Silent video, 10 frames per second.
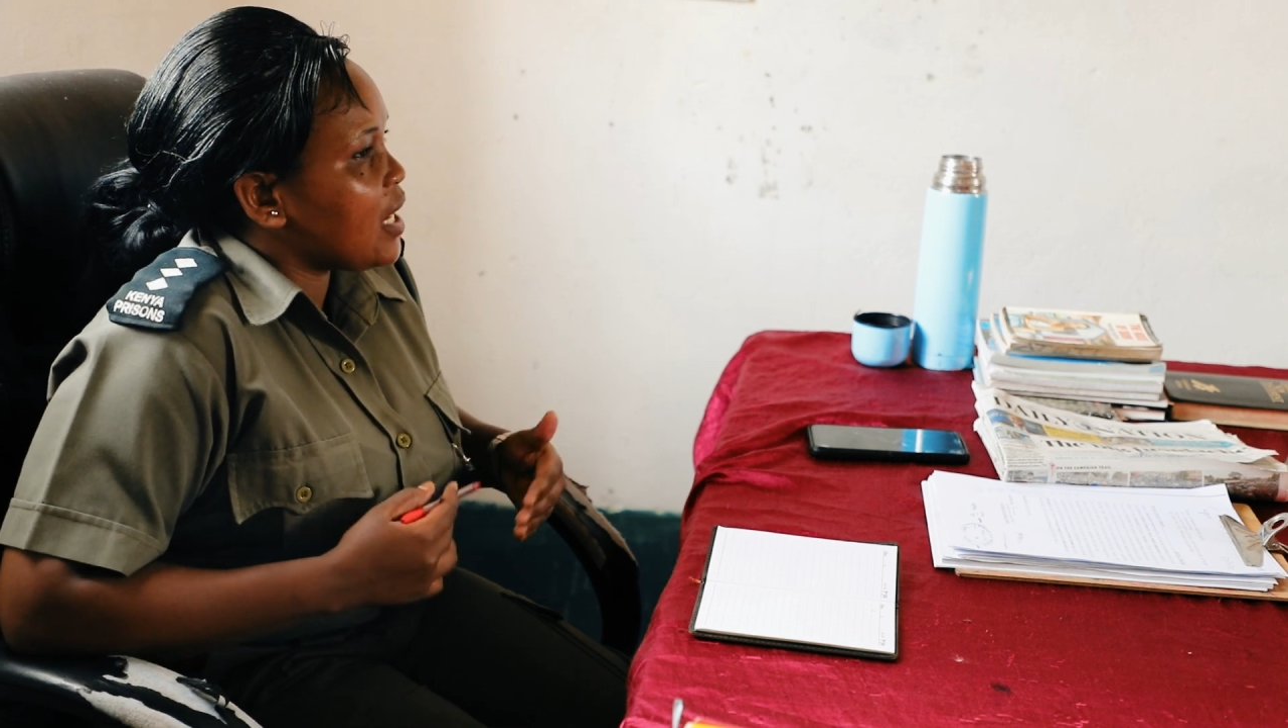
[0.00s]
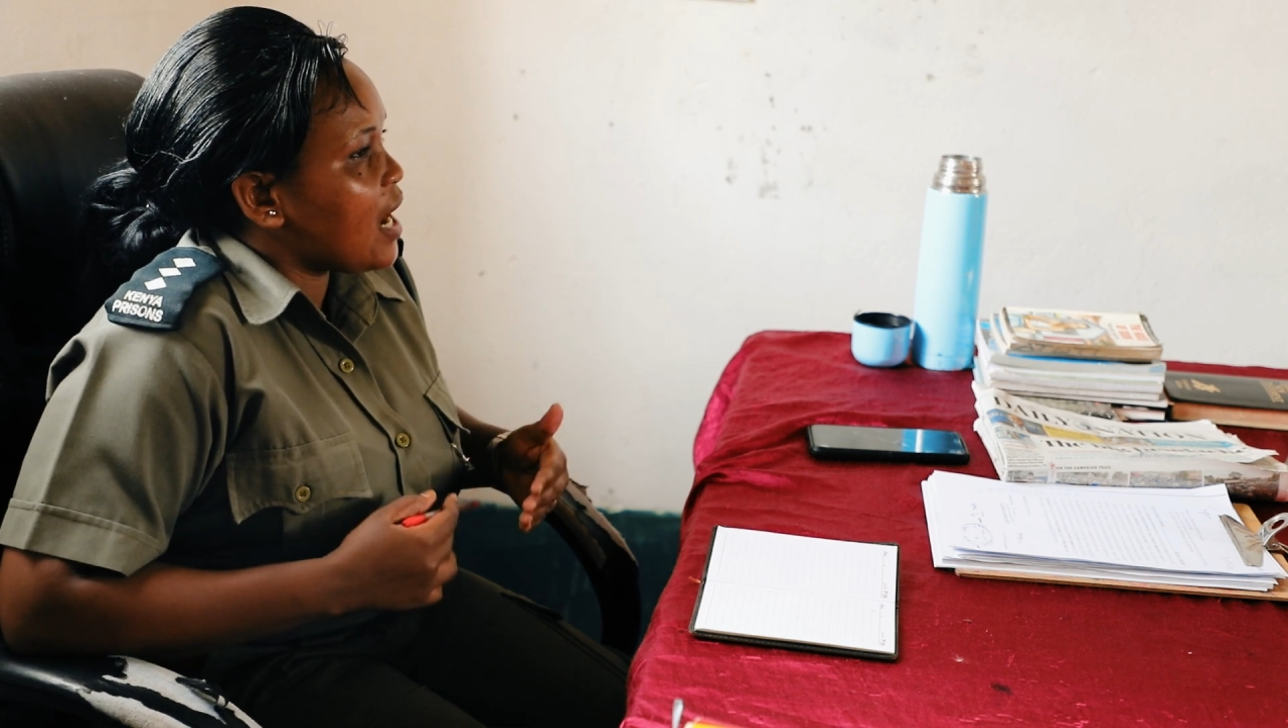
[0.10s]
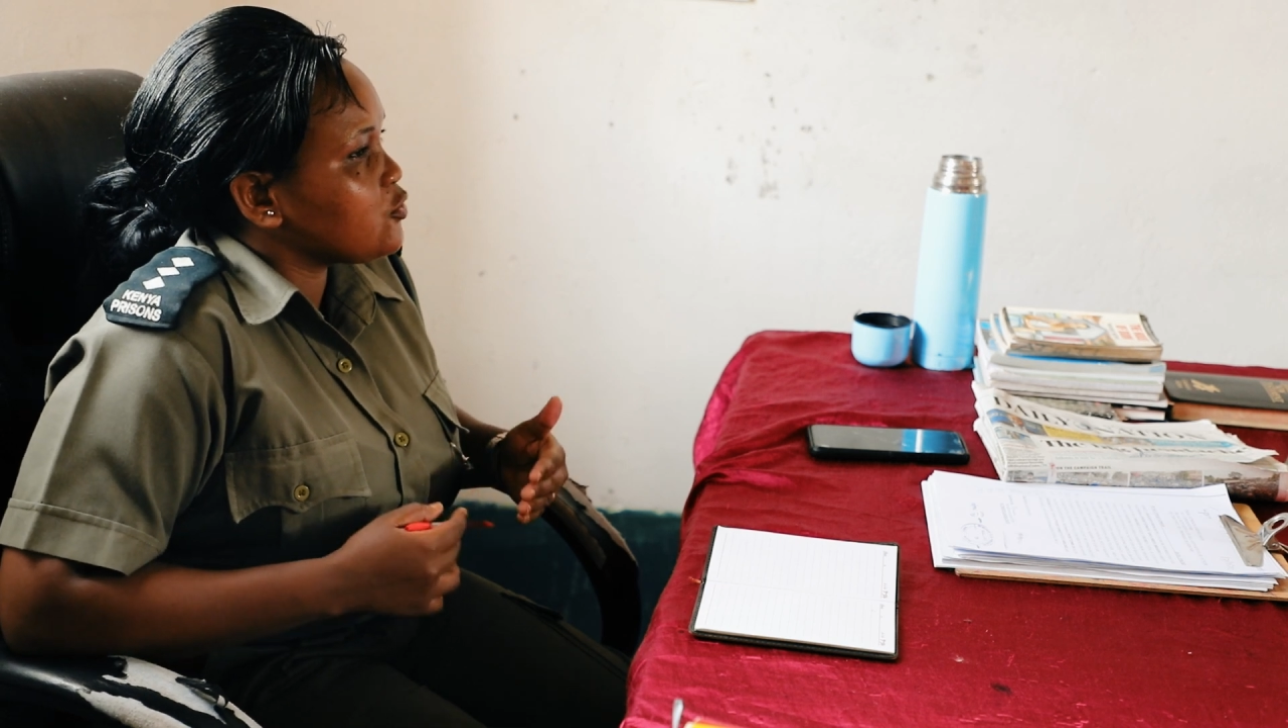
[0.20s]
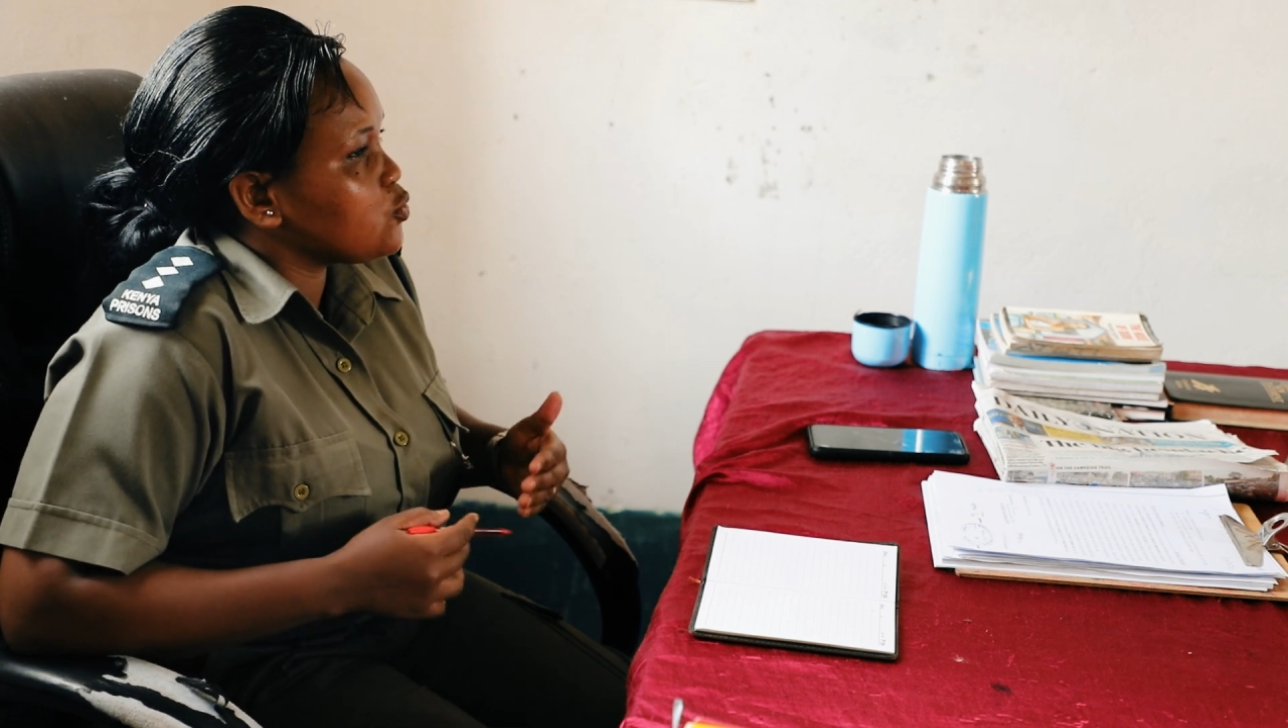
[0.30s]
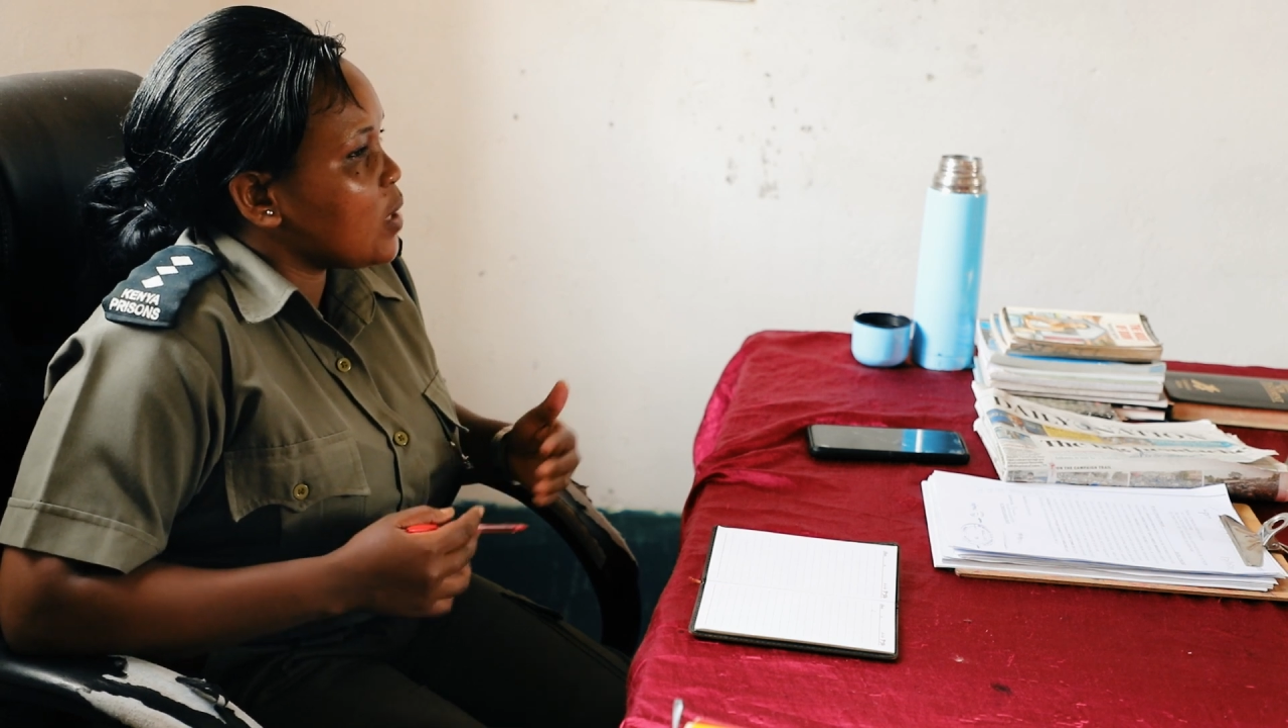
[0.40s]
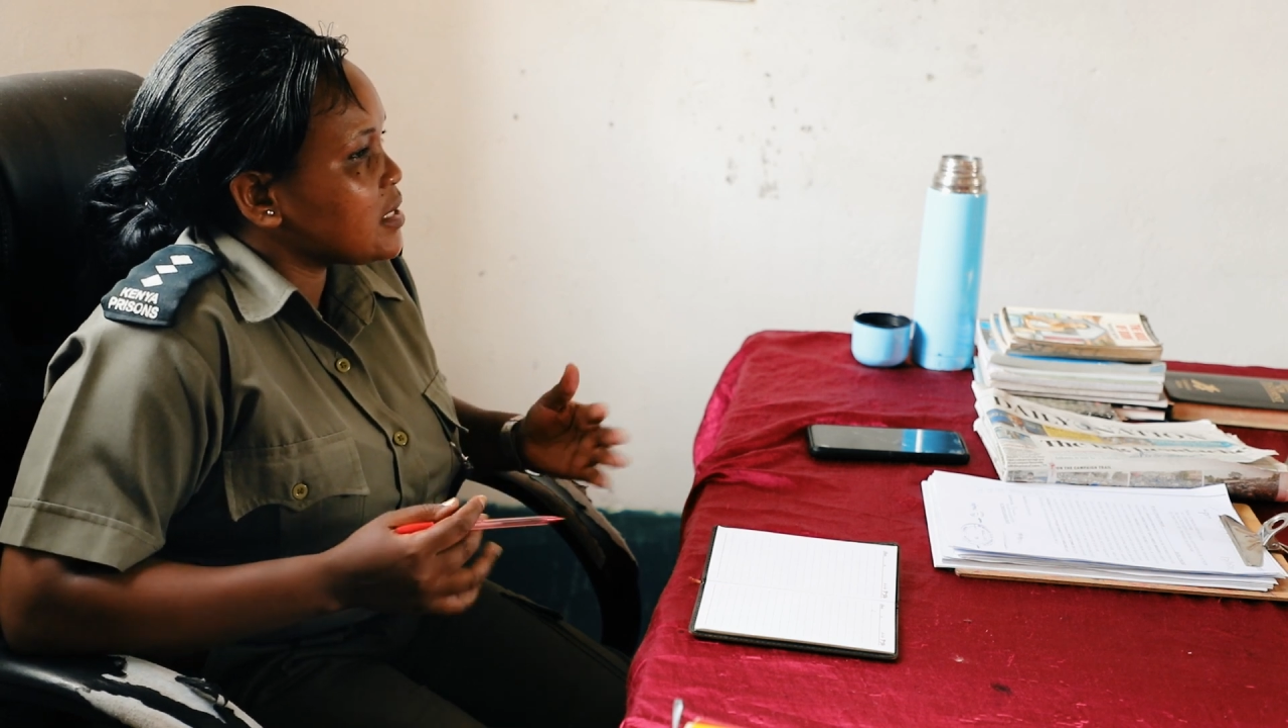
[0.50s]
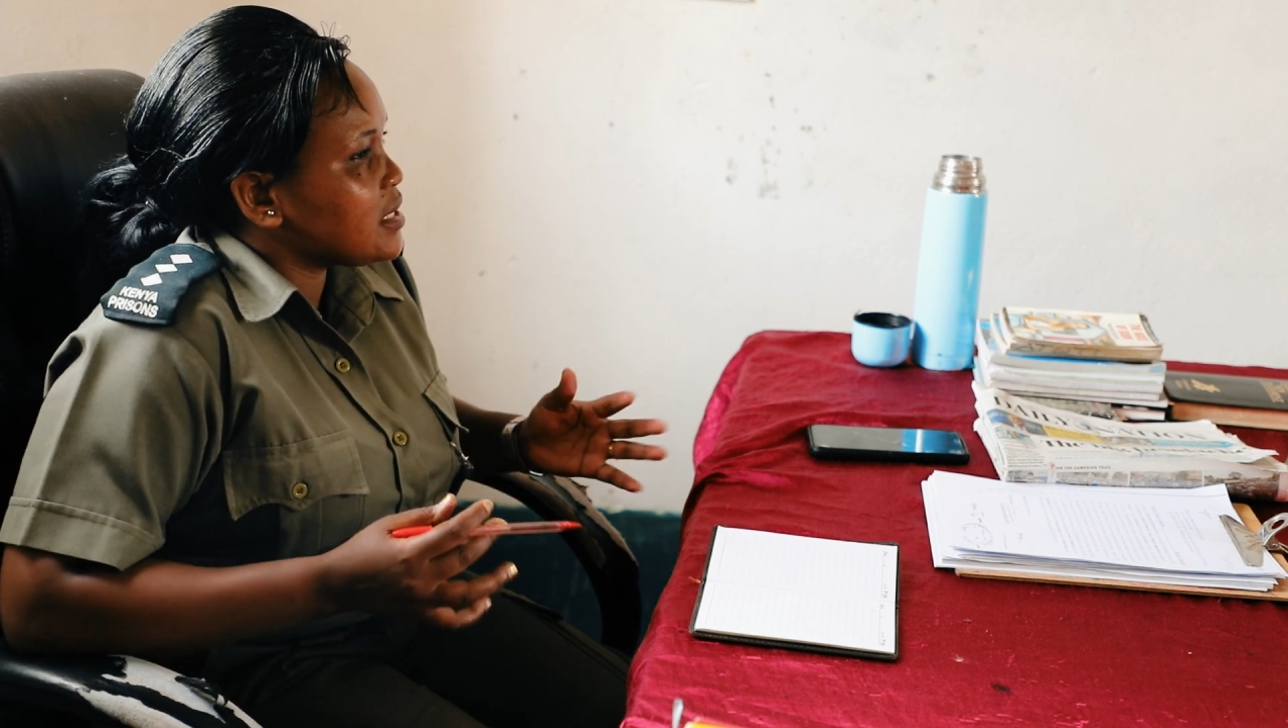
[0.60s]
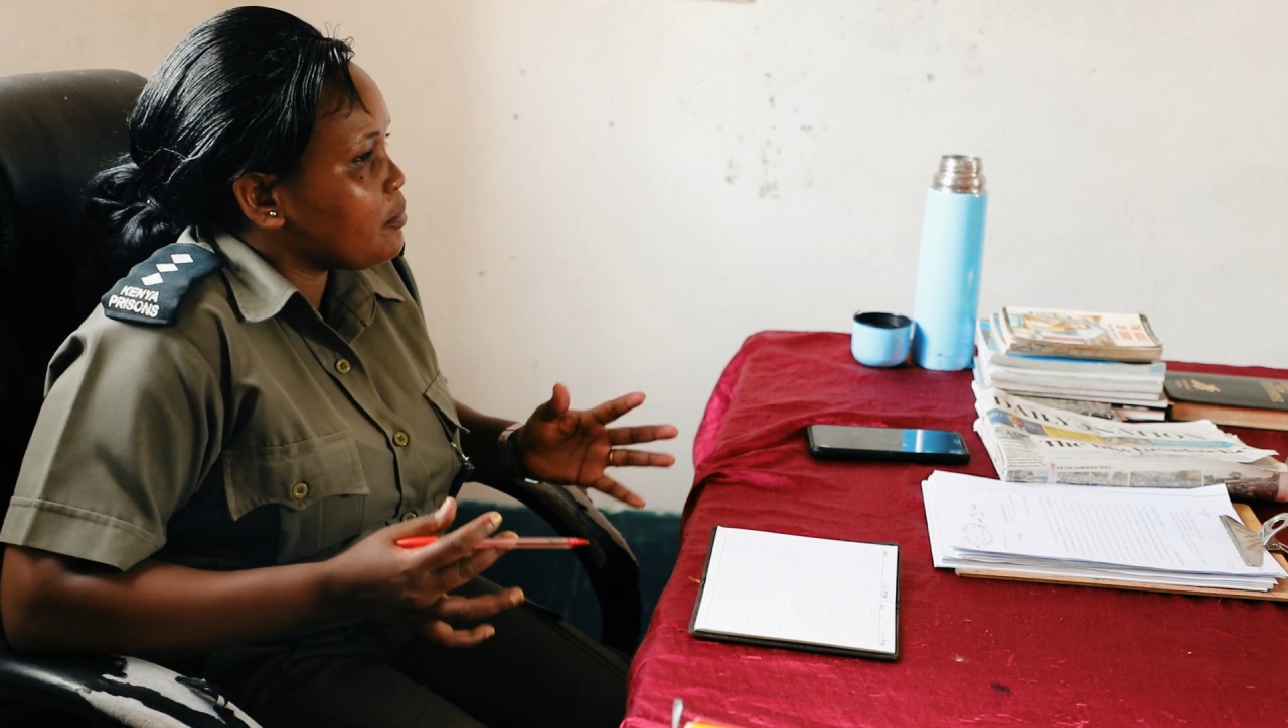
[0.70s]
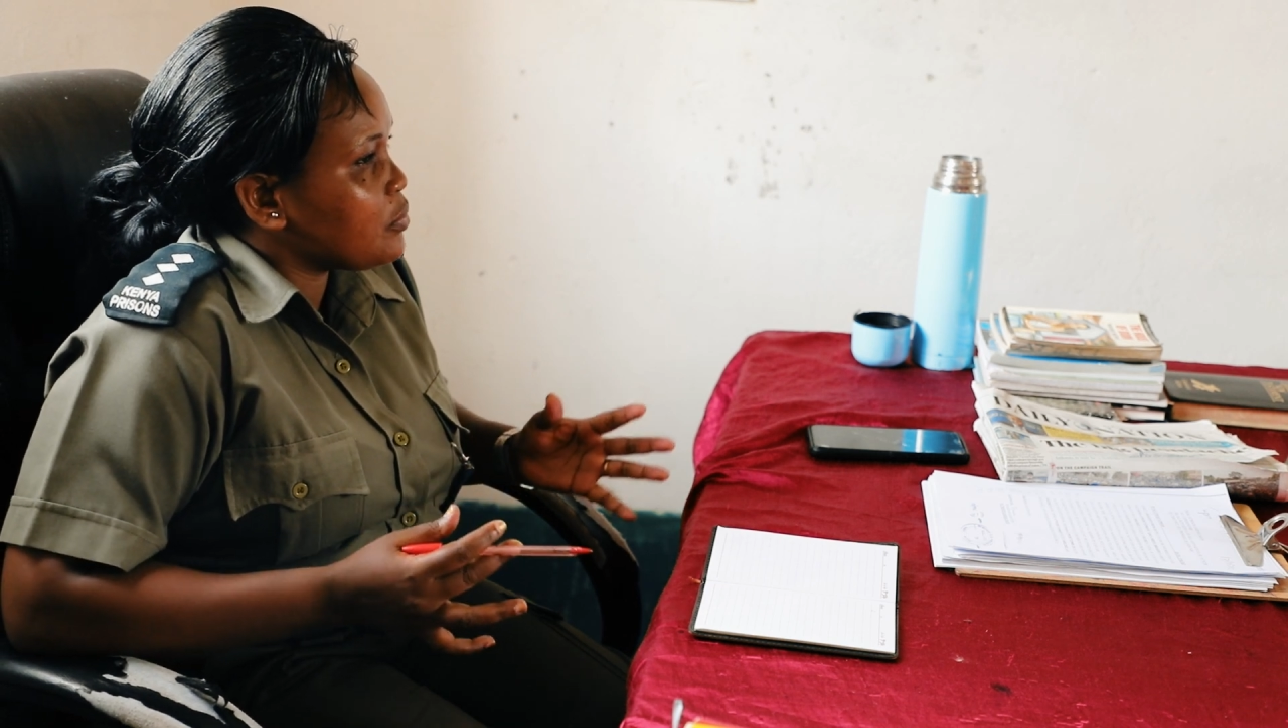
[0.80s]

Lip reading: have towards the